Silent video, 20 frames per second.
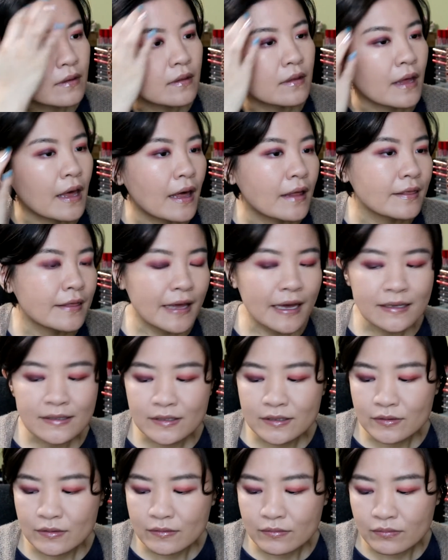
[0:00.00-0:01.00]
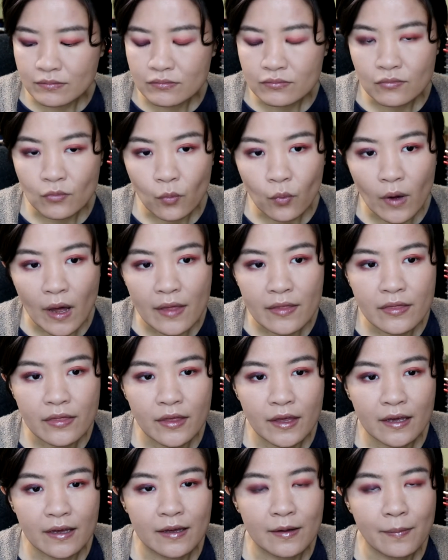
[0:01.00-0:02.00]
And that's one
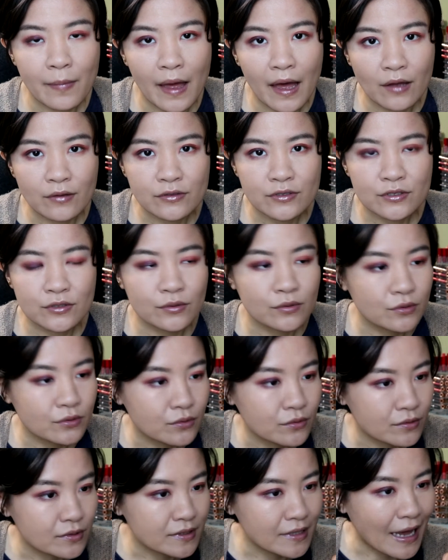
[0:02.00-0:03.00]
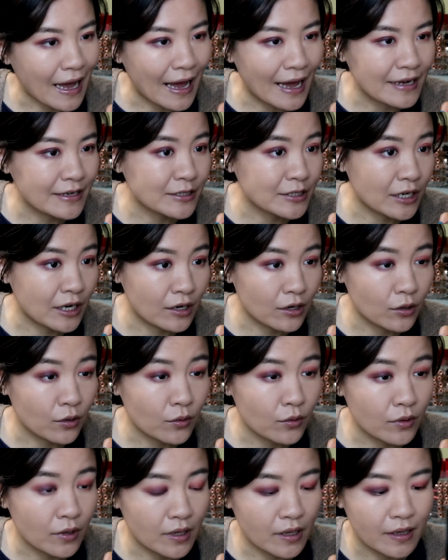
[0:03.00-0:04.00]
thing about Suku's
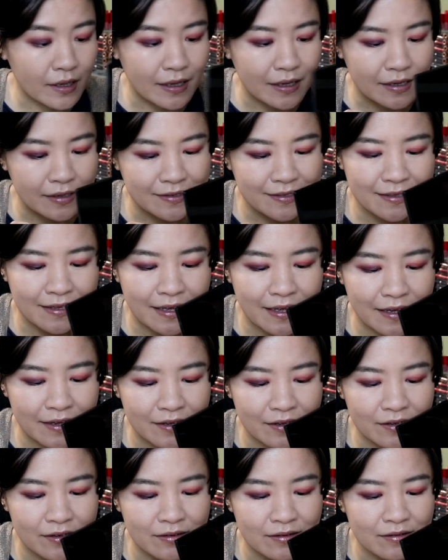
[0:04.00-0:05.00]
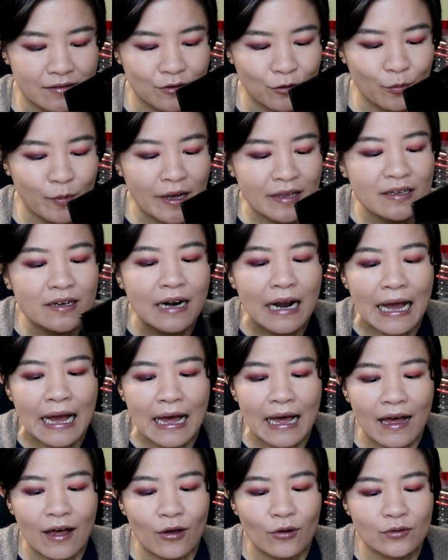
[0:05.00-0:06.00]
eyeshadow. It's like, no matter
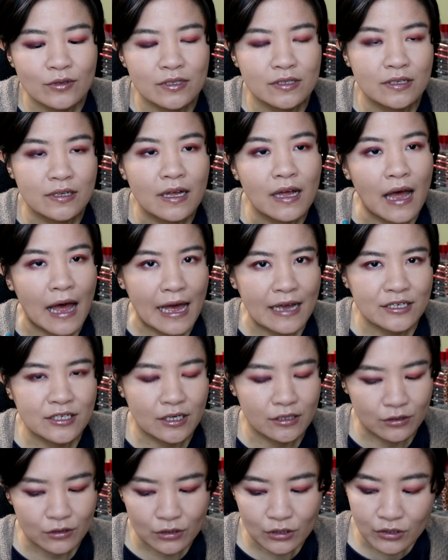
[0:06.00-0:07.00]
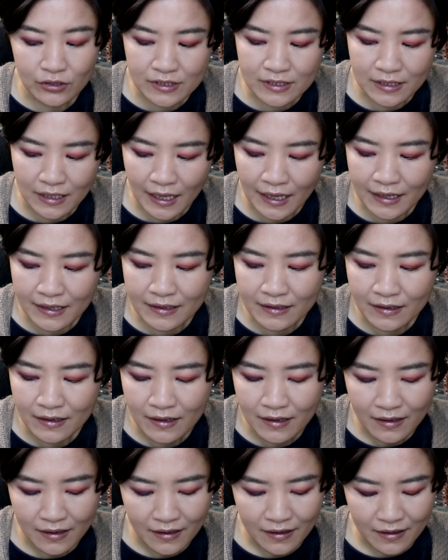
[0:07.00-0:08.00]
how the eyeshadow looks like,
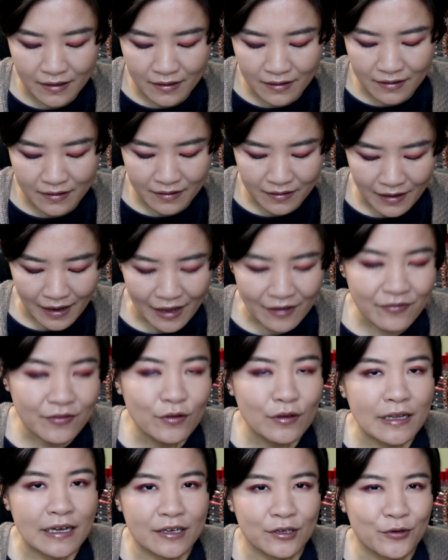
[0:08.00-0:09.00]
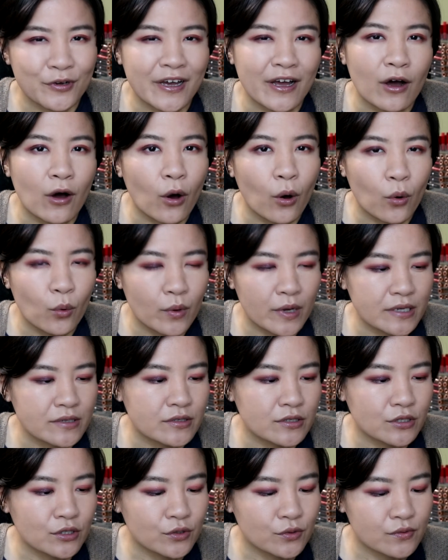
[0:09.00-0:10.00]
I feel like you can
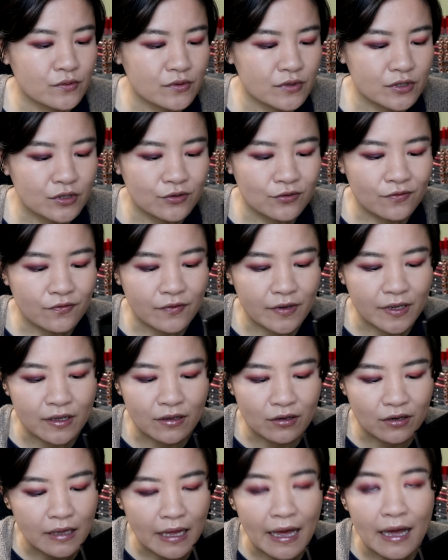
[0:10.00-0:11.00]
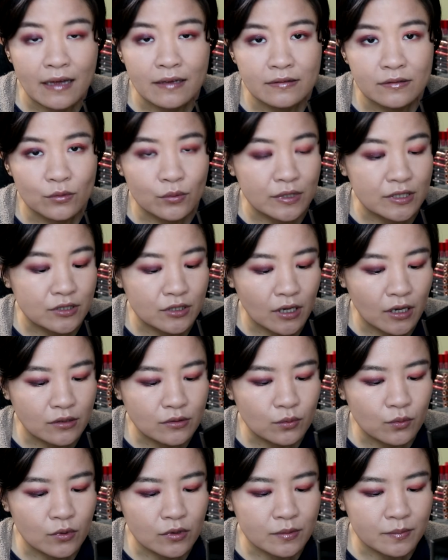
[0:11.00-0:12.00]
always use your finger and the result
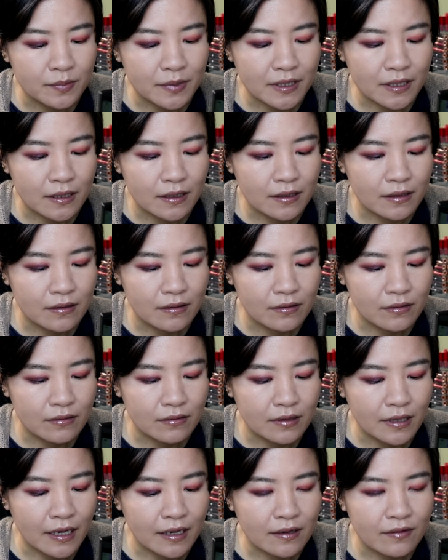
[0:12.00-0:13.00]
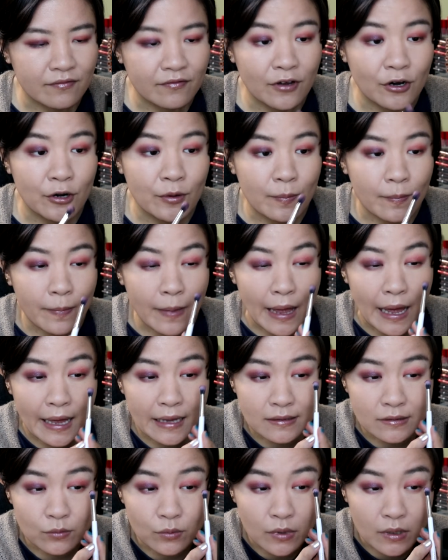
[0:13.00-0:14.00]
won't be like very
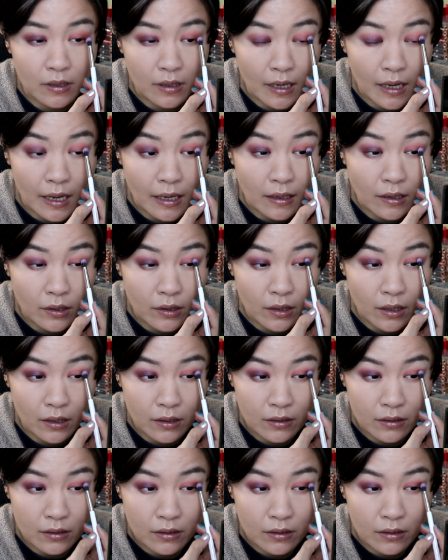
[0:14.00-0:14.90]
bad or anything.